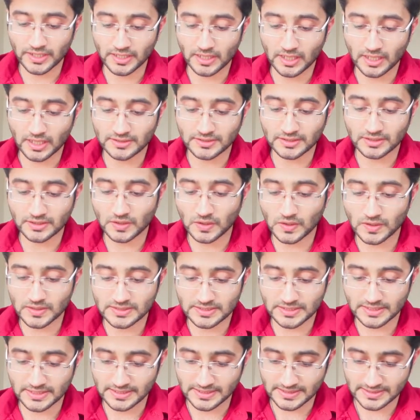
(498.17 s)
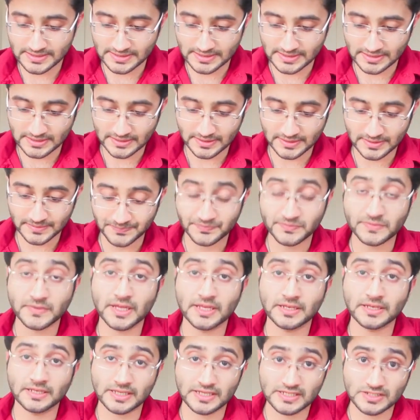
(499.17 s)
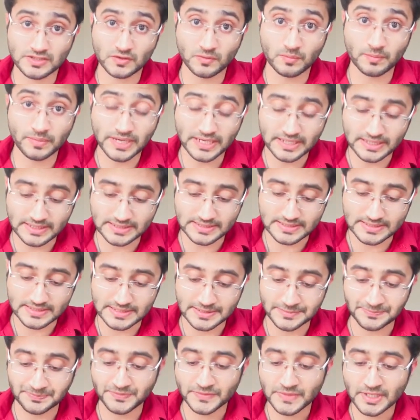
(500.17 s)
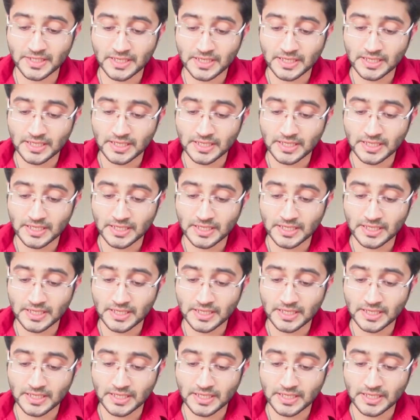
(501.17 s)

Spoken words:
Okay, other cause is in case of pregnancy.